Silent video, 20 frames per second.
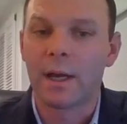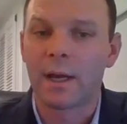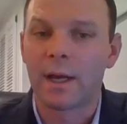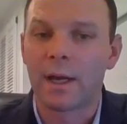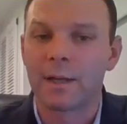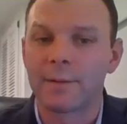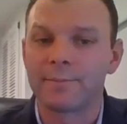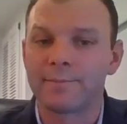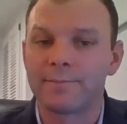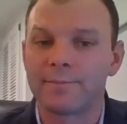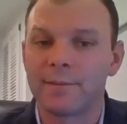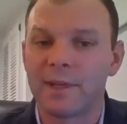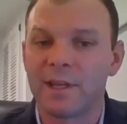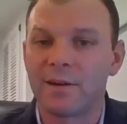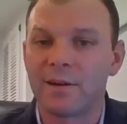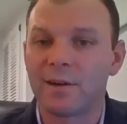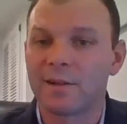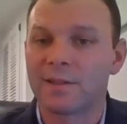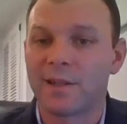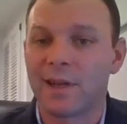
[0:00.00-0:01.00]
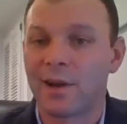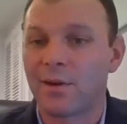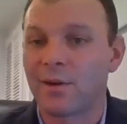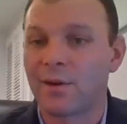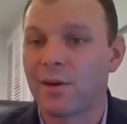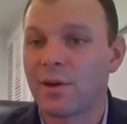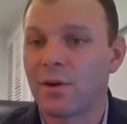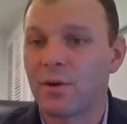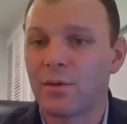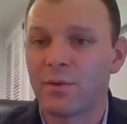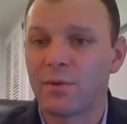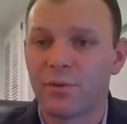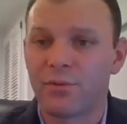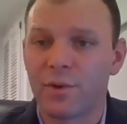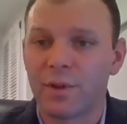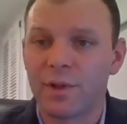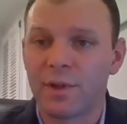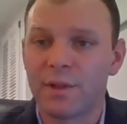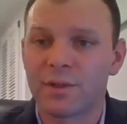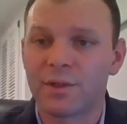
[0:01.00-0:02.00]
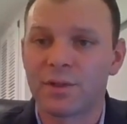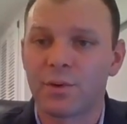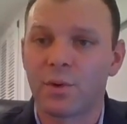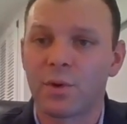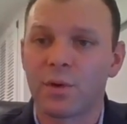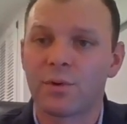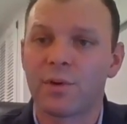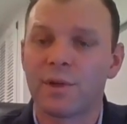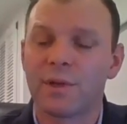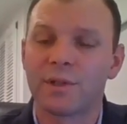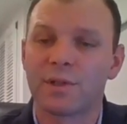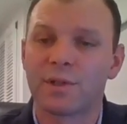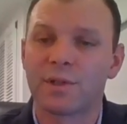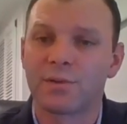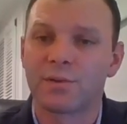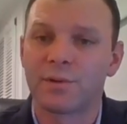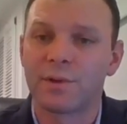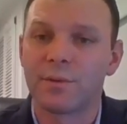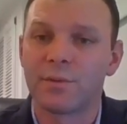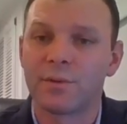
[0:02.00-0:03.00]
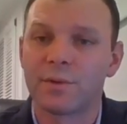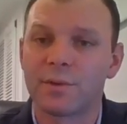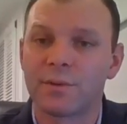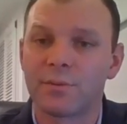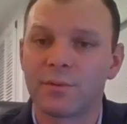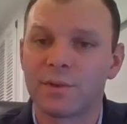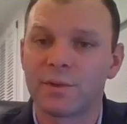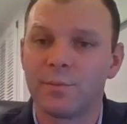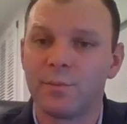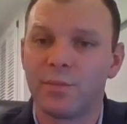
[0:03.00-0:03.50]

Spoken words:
In Ontario, really the solar industry was